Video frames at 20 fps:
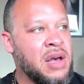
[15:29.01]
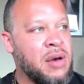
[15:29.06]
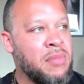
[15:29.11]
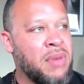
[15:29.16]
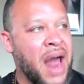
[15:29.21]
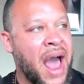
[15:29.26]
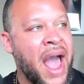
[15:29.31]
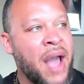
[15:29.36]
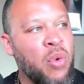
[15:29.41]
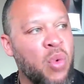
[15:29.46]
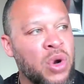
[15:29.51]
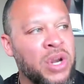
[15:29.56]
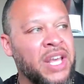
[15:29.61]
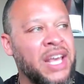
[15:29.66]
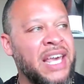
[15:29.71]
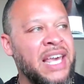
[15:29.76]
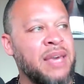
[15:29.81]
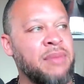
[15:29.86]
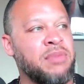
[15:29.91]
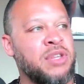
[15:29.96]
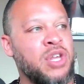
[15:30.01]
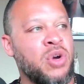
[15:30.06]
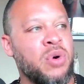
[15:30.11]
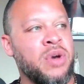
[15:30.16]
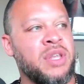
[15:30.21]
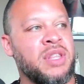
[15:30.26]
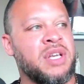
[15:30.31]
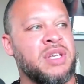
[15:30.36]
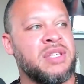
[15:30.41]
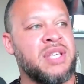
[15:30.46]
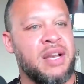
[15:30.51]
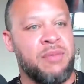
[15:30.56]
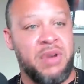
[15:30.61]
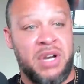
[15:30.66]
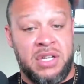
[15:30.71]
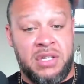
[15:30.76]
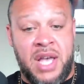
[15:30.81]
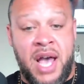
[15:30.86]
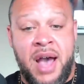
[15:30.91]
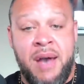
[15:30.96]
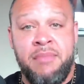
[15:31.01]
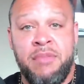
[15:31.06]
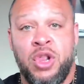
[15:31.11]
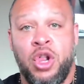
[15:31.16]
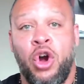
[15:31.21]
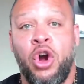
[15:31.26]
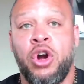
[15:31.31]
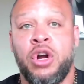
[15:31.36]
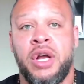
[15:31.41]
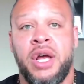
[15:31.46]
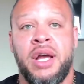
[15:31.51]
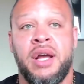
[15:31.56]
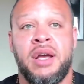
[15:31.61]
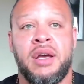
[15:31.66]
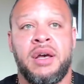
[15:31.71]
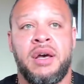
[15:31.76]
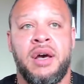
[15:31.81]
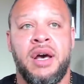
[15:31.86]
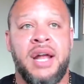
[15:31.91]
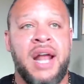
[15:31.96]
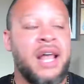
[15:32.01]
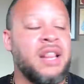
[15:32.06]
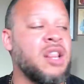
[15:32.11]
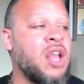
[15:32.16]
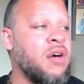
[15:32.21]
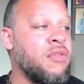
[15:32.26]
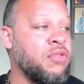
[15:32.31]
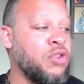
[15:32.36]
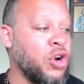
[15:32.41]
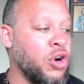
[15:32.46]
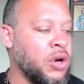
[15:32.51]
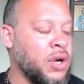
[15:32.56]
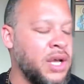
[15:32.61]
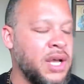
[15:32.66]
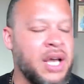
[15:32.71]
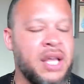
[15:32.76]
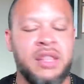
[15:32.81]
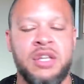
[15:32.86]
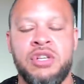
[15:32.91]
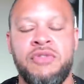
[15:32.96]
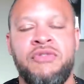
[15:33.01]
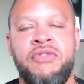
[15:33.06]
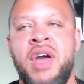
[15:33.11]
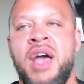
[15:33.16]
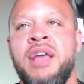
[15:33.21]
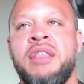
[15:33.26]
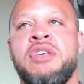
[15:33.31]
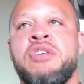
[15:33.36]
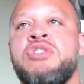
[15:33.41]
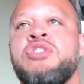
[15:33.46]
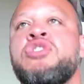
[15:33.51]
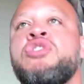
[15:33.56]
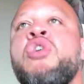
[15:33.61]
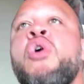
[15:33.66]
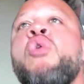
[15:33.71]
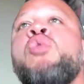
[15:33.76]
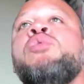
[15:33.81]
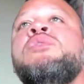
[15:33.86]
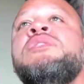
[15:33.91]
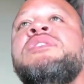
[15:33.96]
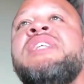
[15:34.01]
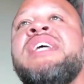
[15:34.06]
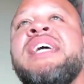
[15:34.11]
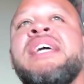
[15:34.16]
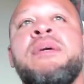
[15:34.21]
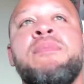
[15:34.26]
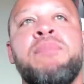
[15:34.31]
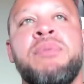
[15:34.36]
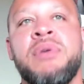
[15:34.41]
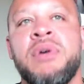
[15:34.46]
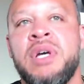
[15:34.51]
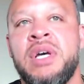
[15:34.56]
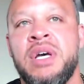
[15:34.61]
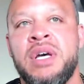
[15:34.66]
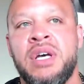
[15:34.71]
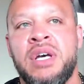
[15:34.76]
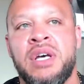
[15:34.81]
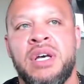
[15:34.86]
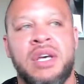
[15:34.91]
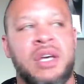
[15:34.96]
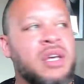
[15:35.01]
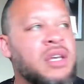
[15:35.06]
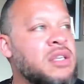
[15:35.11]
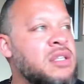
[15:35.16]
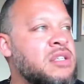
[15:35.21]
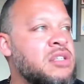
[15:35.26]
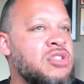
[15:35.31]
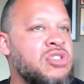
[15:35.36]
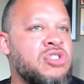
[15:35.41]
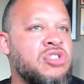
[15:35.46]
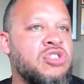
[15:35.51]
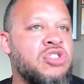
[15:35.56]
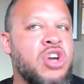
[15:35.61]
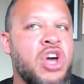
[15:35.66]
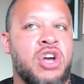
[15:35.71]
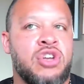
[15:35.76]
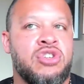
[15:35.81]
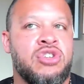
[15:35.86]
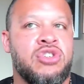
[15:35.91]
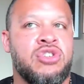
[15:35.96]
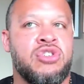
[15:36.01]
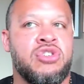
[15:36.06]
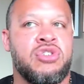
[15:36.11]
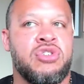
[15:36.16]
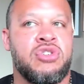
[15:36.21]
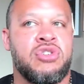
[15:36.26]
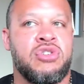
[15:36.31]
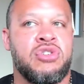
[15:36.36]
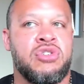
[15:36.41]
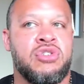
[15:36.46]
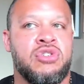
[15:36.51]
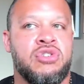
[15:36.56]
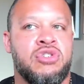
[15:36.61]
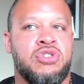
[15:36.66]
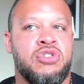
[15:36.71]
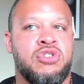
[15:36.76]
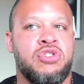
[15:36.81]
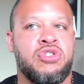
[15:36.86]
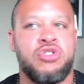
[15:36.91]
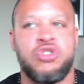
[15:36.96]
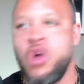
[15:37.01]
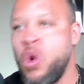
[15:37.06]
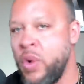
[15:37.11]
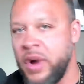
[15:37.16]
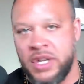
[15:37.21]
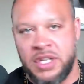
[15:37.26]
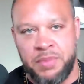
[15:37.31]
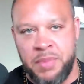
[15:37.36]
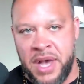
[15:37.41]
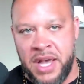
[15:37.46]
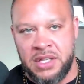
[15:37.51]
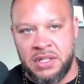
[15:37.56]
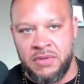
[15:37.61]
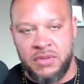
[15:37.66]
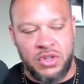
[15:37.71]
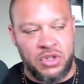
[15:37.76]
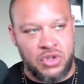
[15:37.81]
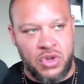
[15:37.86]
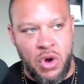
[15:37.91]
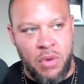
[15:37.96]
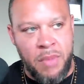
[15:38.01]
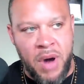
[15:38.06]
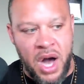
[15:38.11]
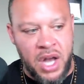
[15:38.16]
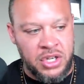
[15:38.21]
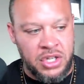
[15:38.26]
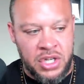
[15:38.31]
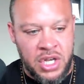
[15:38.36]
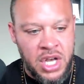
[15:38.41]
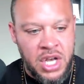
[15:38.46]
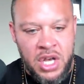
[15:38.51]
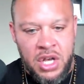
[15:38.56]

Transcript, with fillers: But I want to keep doing this because I'm learning and I love learning, and the faith is so deep. It's just so expansive. There's so much.